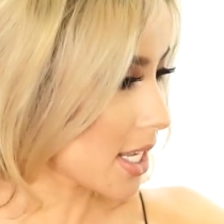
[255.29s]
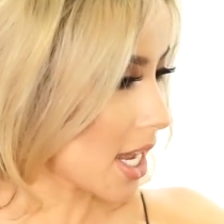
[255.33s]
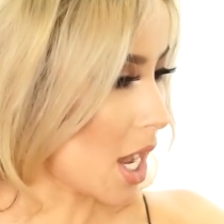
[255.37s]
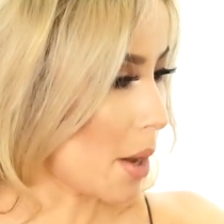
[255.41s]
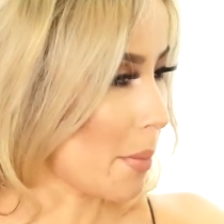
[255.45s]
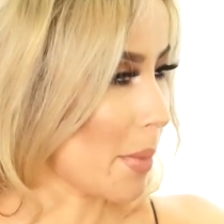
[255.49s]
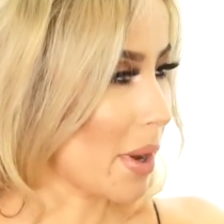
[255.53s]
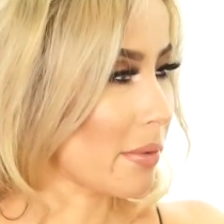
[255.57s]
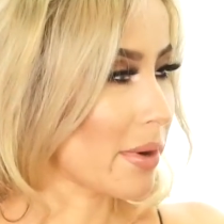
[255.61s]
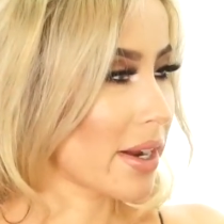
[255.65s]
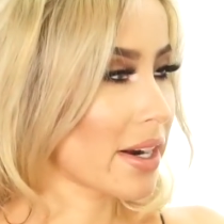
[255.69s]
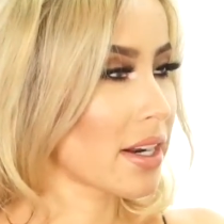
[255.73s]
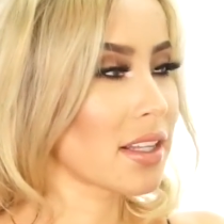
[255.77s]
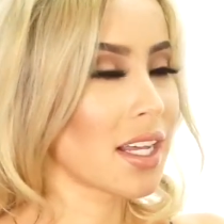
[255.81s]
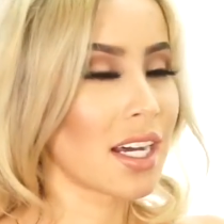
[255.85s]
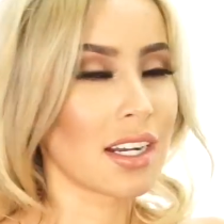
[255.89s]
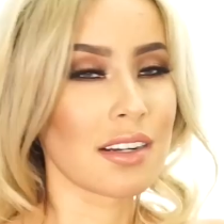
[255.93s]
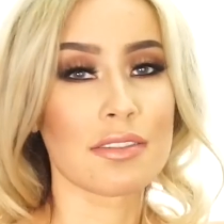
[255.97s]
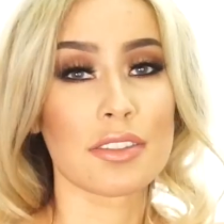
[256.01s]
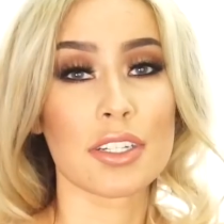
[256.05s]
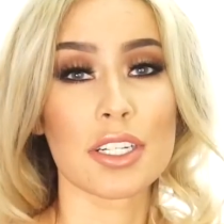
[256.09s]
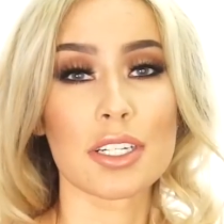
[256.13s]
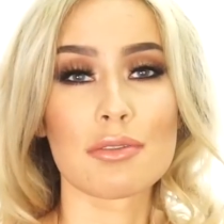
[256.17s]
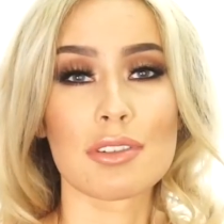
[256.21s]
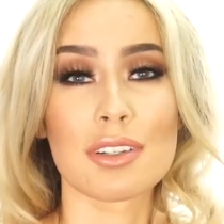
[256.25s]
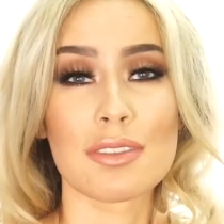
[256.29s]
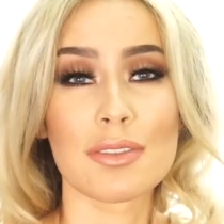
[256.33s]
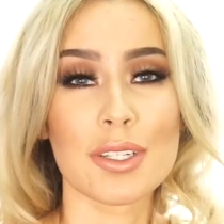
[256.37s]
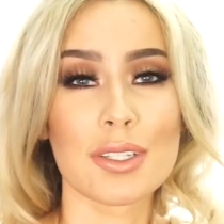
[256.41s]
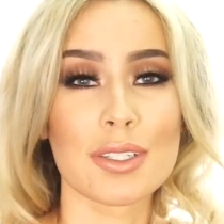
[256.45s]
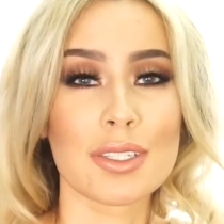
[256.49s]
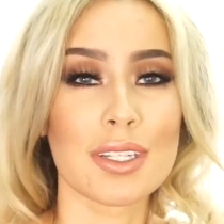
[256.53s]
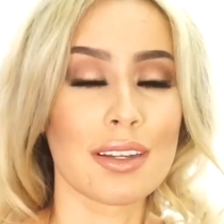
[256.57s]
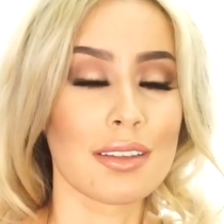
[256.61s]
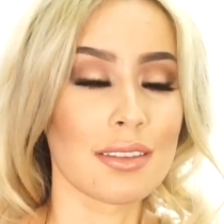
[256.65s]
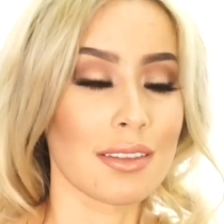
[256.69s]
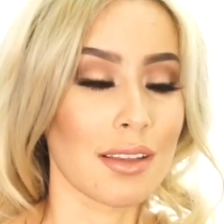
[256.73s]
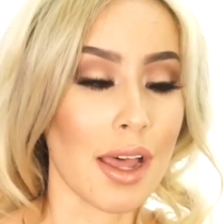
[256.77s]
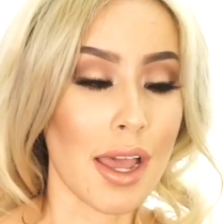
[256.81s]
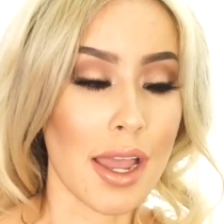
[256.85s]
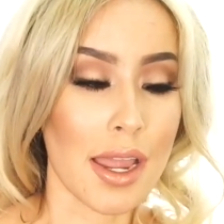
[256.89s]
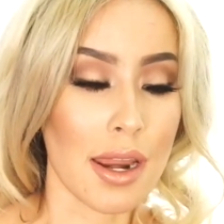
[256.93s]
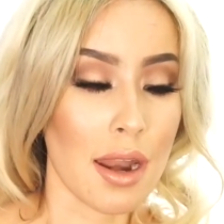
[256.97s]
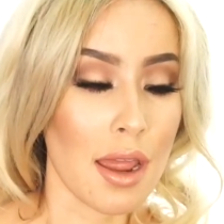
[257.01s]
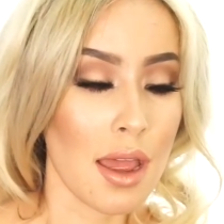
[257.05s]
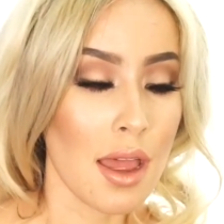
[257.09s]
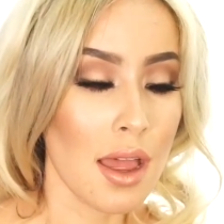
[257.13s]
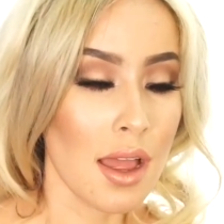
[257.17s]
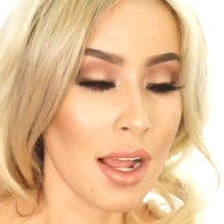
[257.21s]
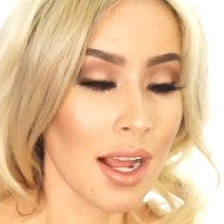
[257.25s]
Um, I read a lot of good reviews
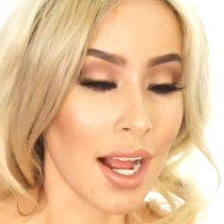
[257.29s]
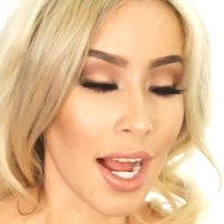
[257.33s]
online.